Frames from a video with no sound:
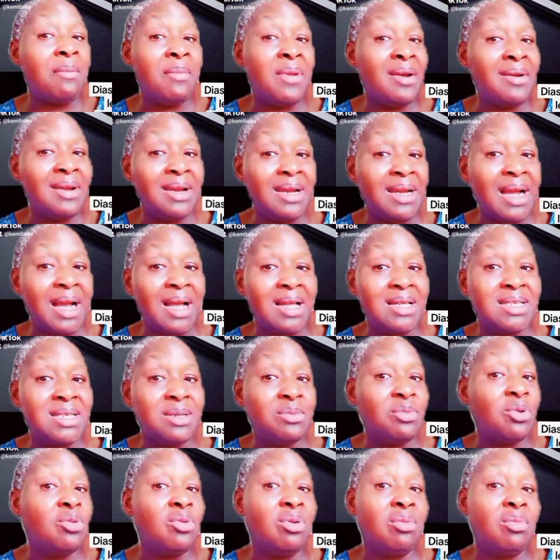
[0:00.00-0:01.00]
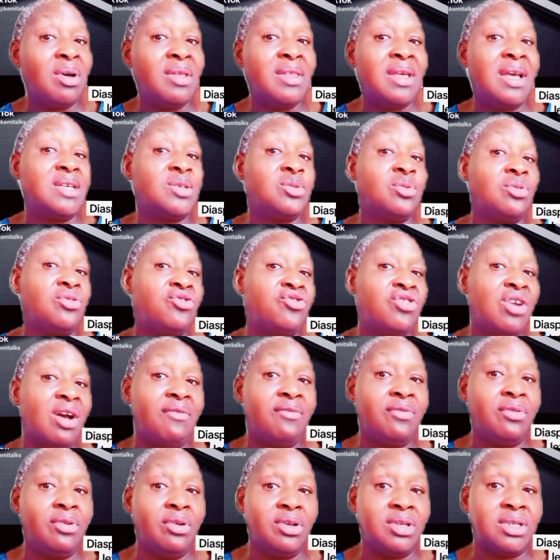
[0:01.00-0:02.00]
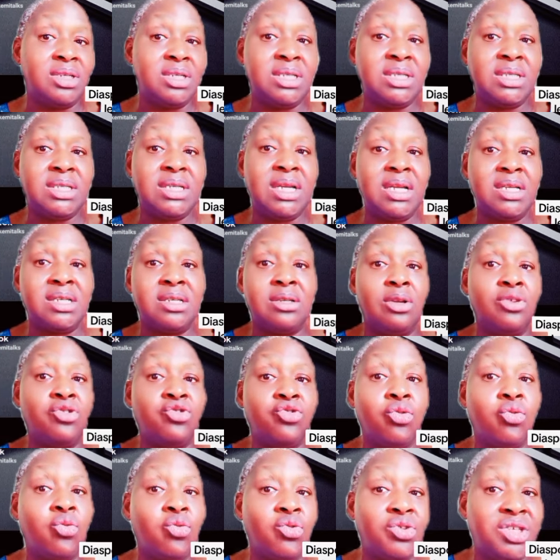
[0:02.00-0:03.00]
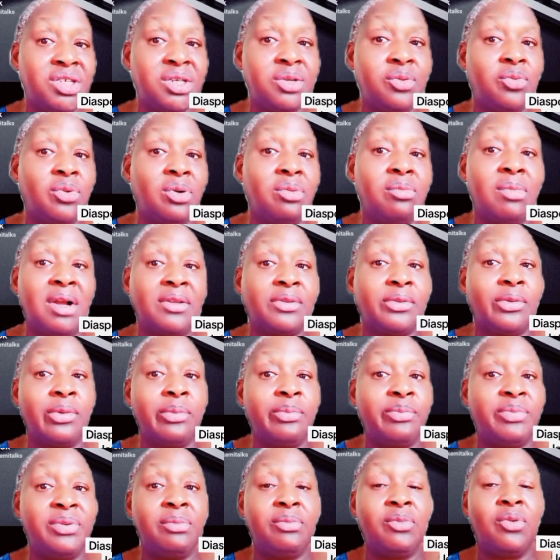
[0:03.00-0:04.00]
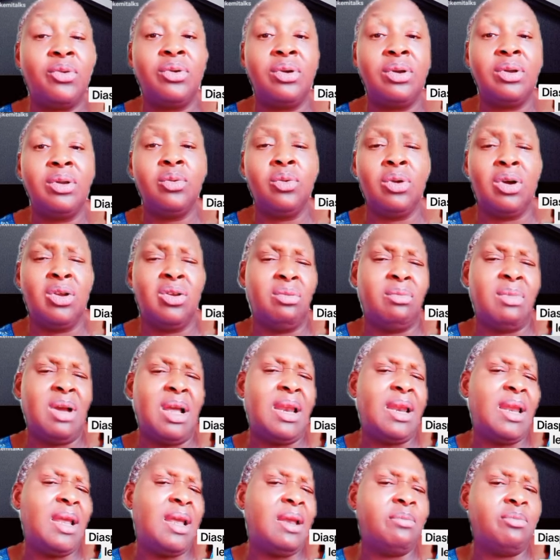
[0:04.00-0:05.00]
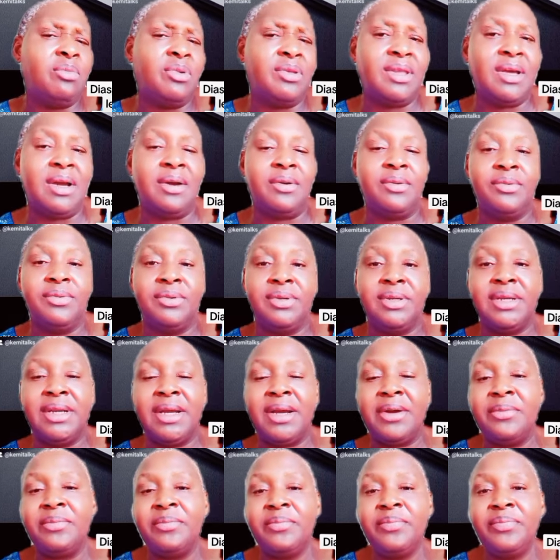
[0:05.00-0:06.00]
Americans bi go mothers won travel lo si states lo joko ti won gba ton bi mo iwo lo ma learn motherhood now